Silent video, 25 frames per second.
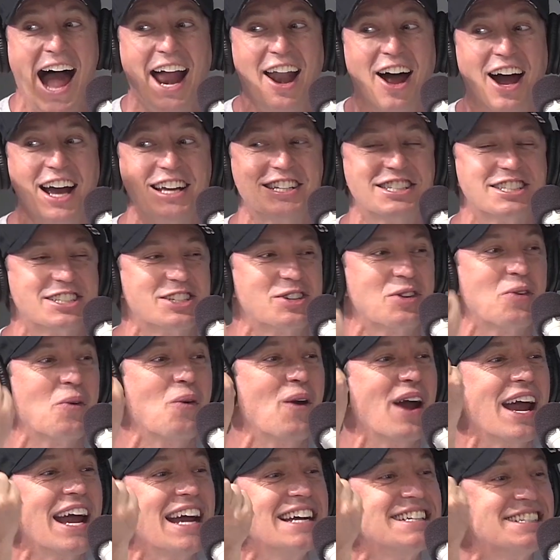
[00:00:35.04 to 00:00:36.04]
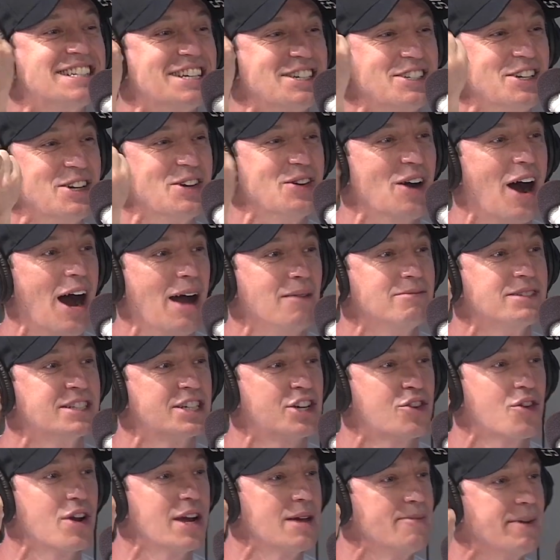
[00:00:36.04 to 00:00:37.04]
and I swear to you, I'm
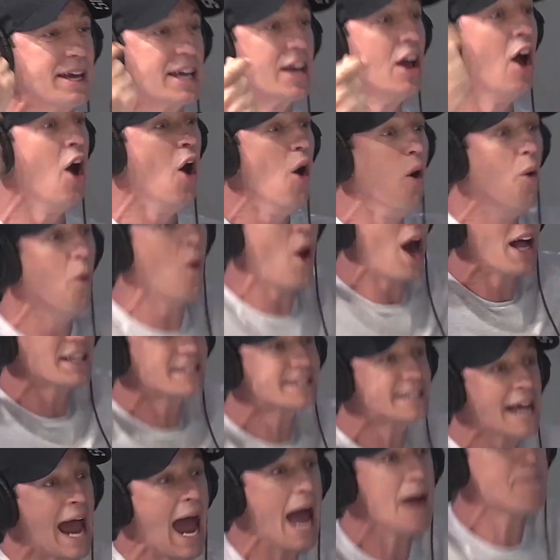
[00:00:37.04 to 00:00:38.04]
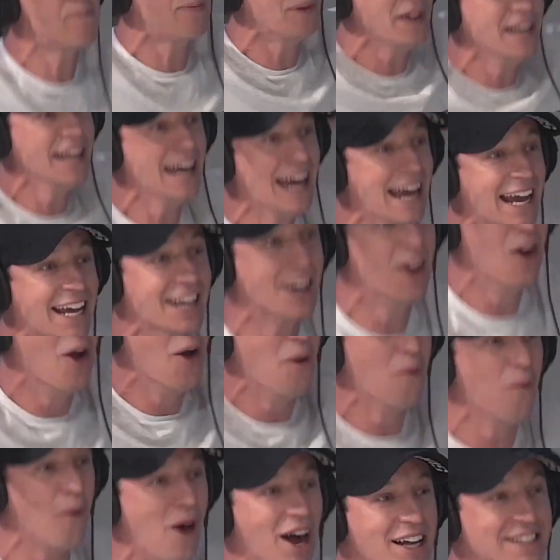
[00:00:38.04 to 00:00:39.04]
screaming, "What's happening?
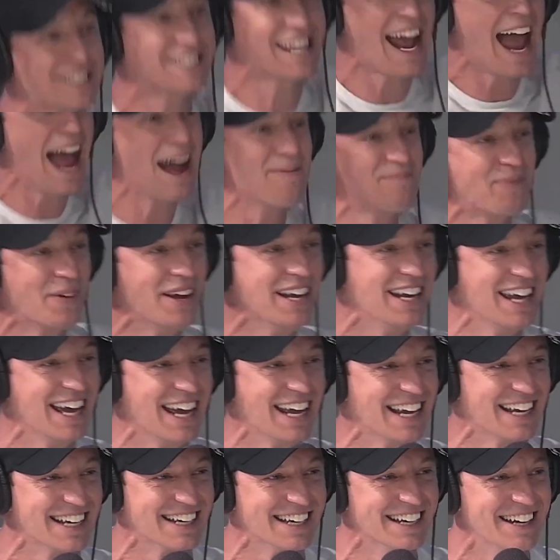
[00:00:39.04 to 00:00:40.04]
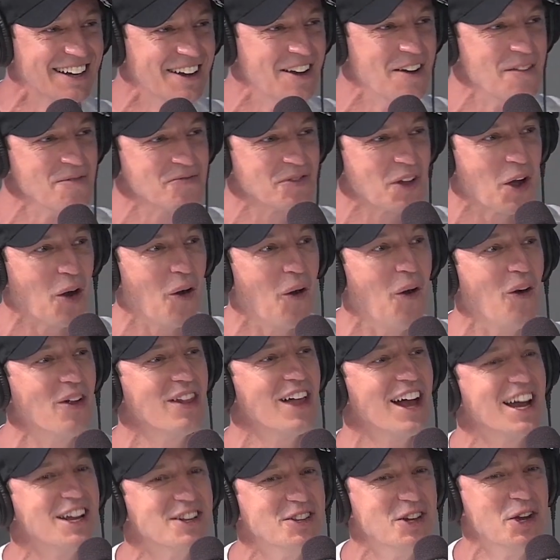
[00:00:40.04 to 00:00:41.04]
What's happening?"
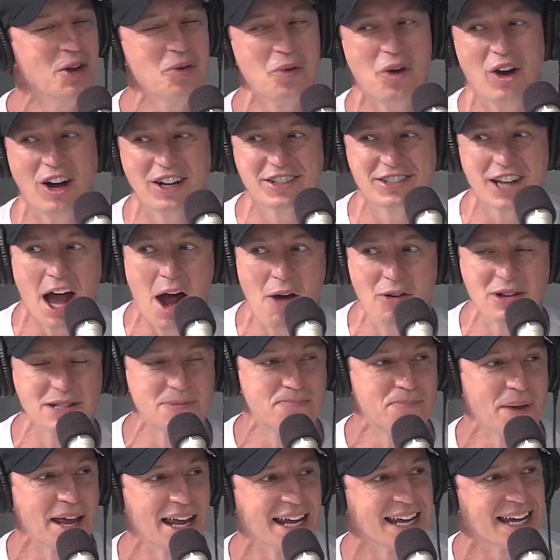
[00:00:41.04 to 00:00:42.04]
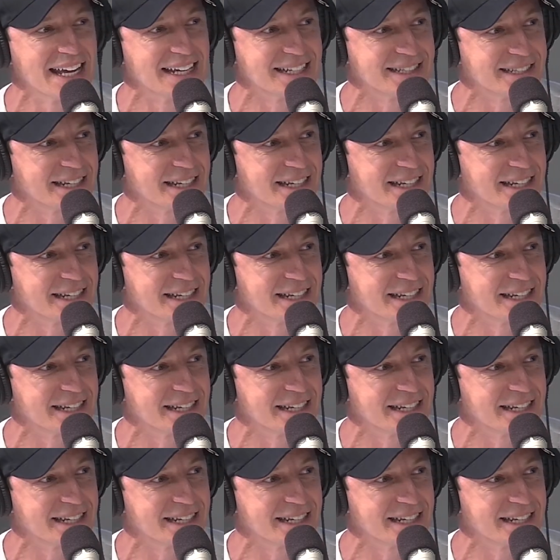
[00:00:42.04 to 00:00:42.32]
All I knew was I was being,